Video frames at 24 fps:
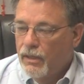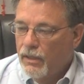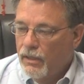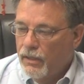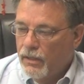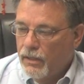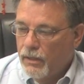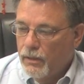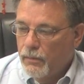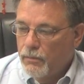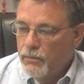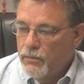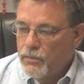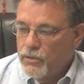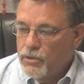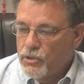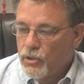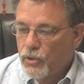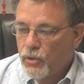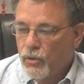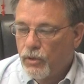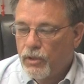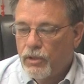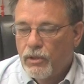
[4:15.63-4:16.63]
Um,
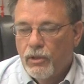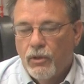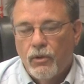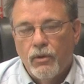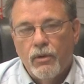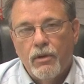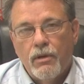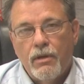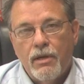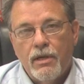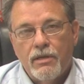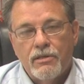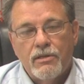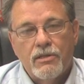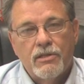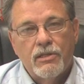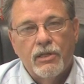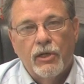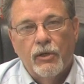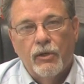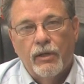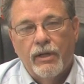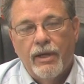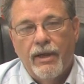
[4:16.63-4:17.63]
so you don't
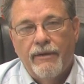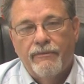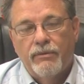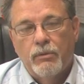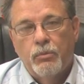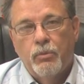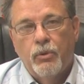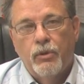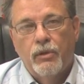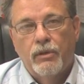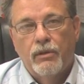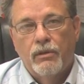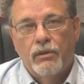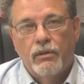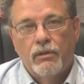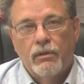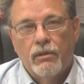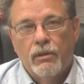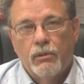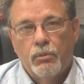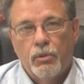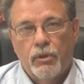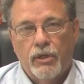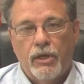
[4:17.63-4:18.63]
necessarily have to put
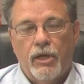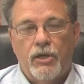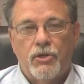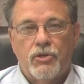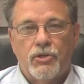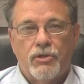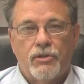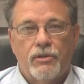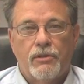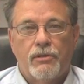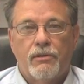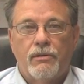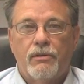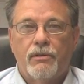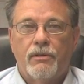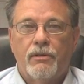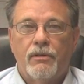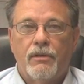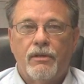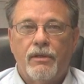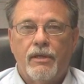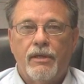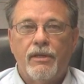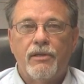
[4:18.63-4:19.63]
lubrication
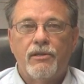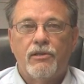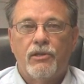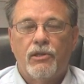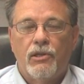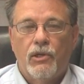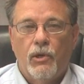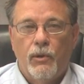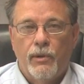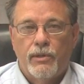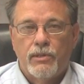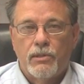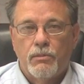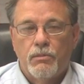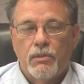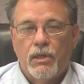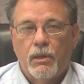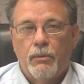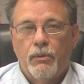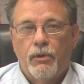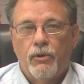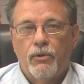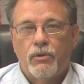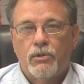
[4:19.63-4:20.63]
into
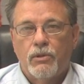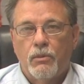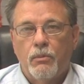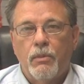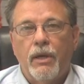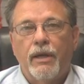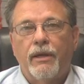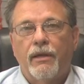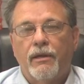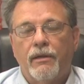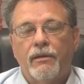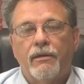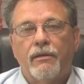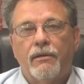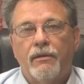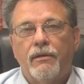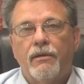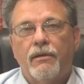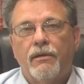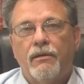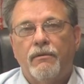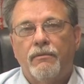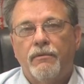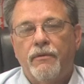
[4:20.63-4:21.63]
UHMW to make it
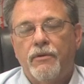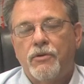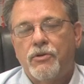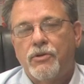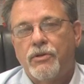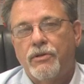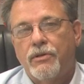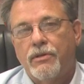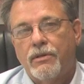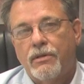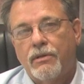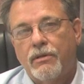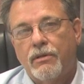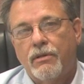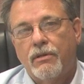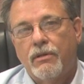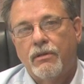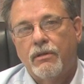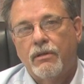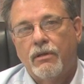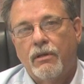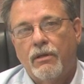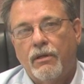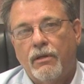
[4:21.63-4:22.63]
an efficient
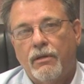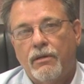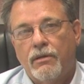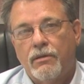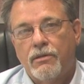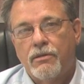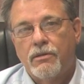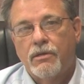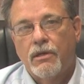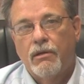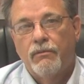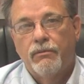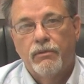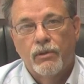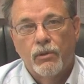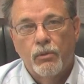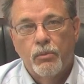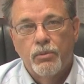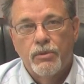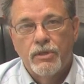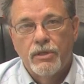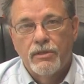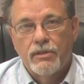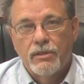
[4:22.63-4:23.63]
uh,
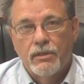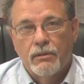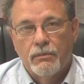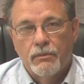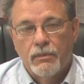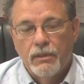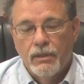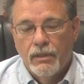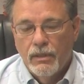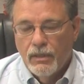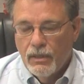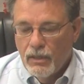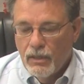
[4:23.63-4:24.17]
self-lube system.